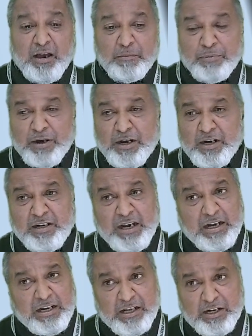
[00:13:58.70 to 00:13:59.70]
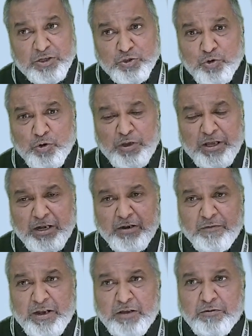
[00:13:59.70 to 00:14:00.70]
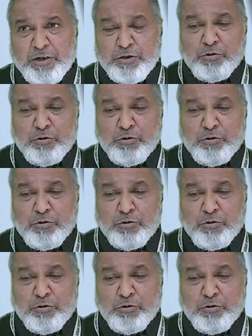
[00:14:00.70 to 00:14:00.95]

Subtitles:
product category. So, whenever you